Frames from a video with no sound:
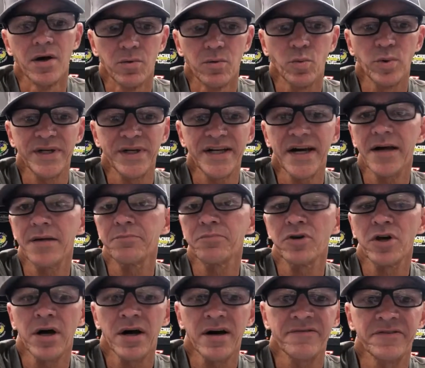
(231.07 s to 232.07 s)
We got
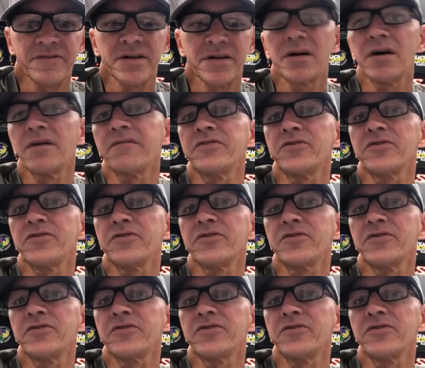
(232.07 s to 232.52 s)
profit of